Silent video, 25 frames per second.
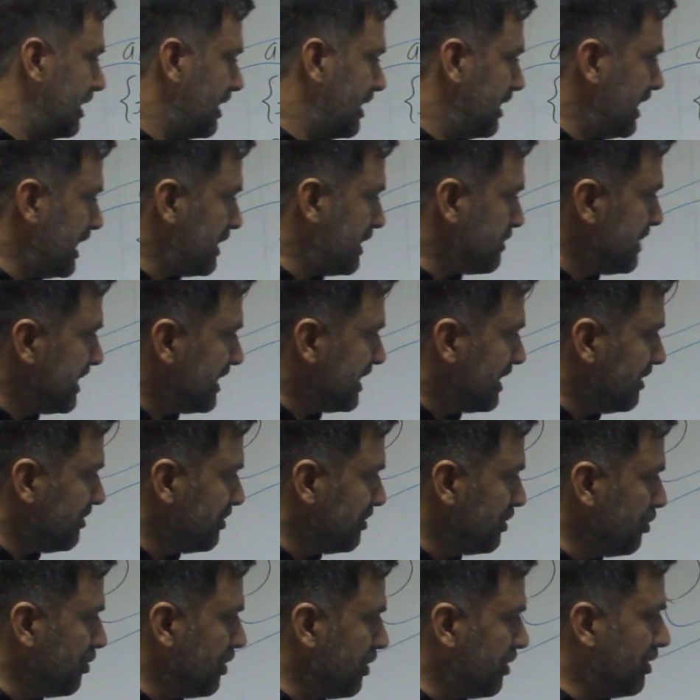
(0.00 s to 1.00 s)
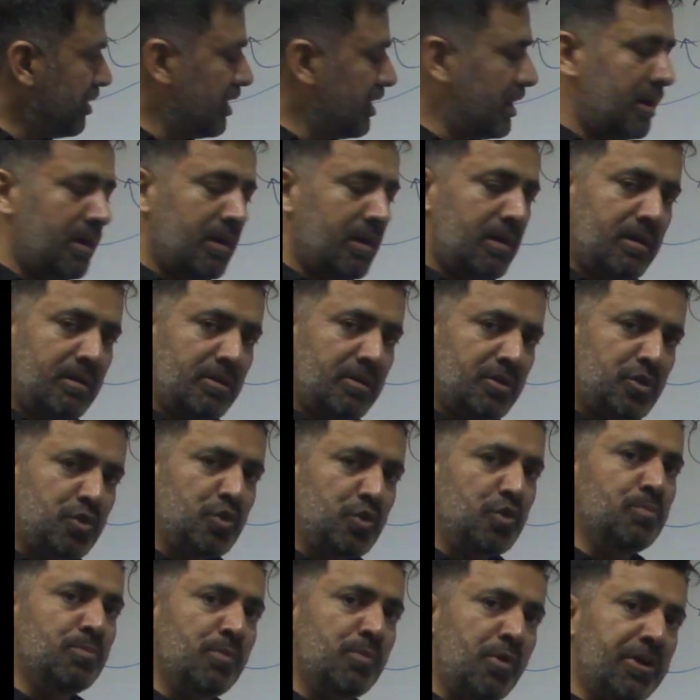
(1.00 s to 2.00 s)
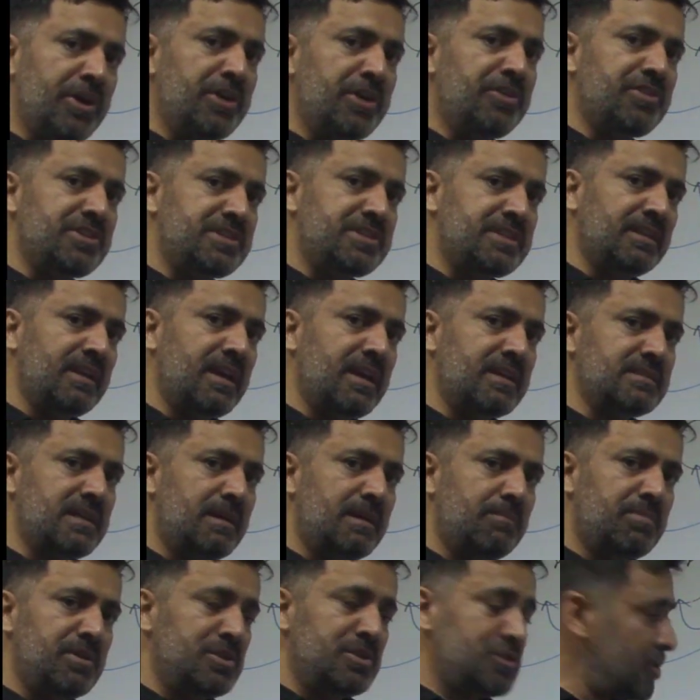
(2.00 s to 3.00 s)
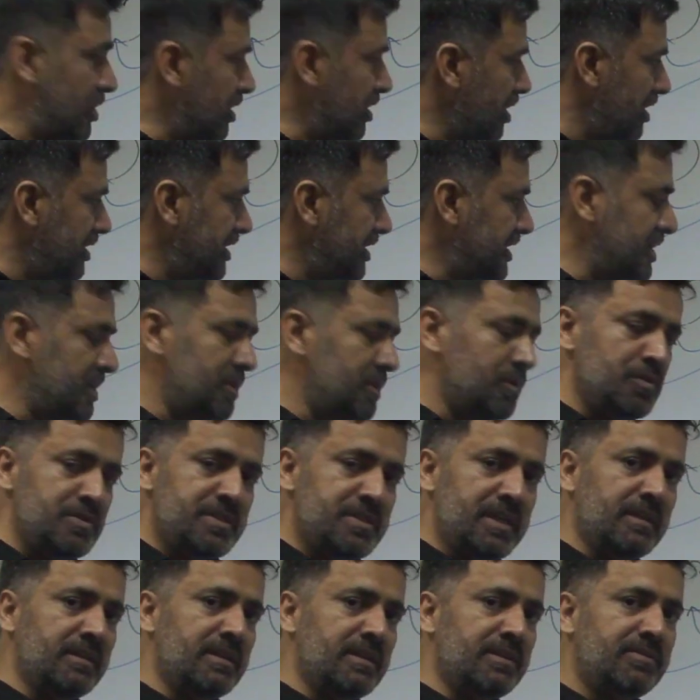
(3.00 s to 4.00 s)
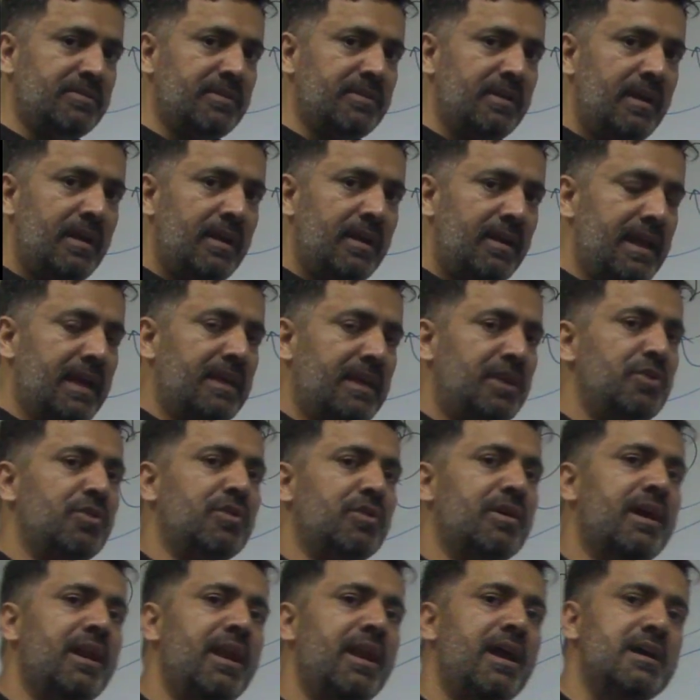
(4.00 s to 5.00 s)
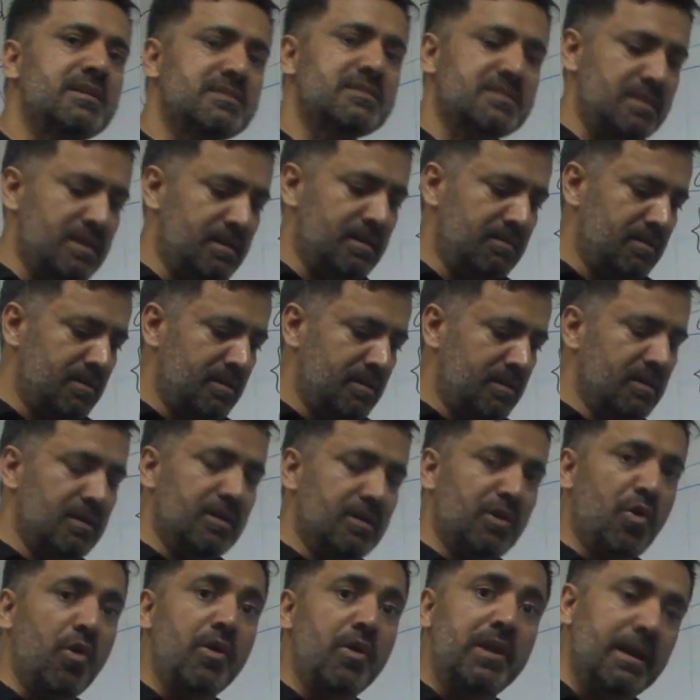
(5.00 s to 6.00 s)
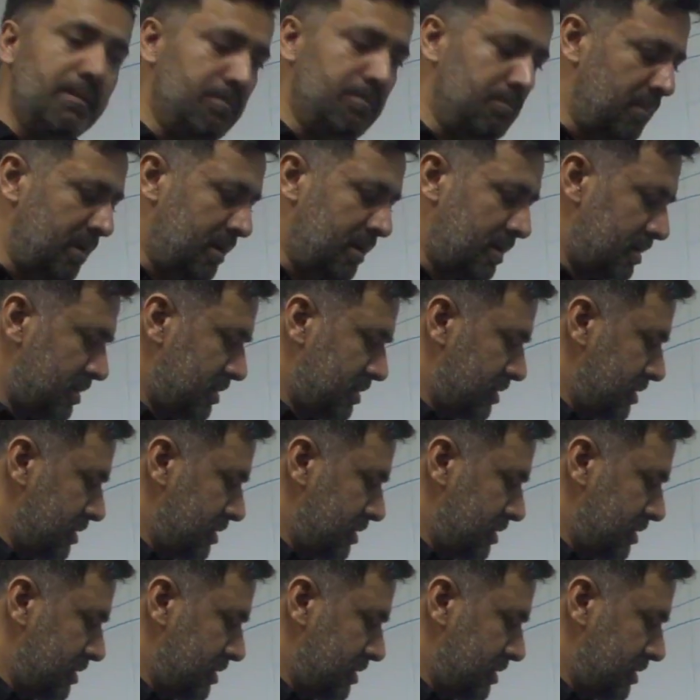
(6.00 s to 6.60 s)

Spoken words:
Let me give you two more interesting examples. You are already using this, like your class roll number.